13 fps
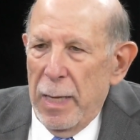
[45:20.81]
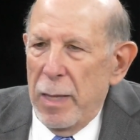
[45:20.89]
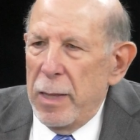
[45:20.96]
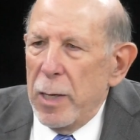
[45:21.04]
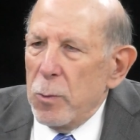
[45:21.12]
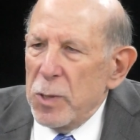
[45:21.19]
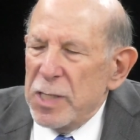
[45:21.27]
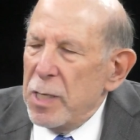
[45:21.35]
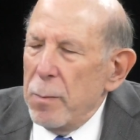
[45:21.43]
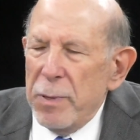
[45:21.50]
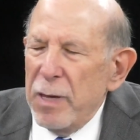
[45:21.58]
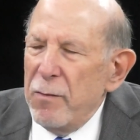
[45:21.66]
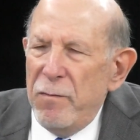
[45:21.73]
there was
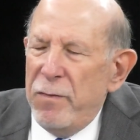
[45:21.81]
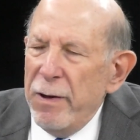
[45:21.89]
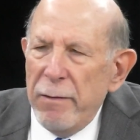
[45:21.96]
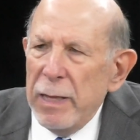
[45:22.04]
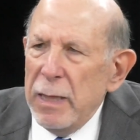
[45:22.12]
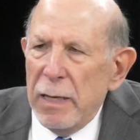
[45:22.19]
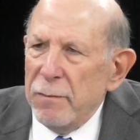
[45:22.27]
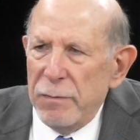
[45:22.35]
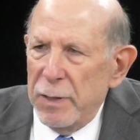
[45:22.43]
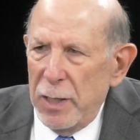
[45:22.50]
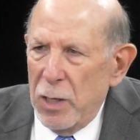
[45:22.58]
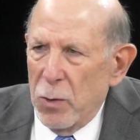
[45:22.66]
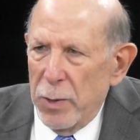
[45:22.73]
something very
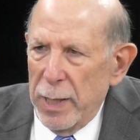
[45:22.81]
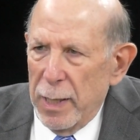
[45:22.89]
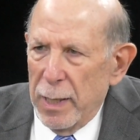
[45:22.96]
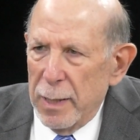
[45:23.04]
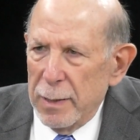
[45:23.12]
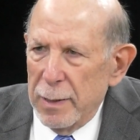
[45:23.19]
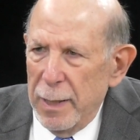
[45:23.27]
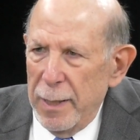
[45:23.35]
lovely going on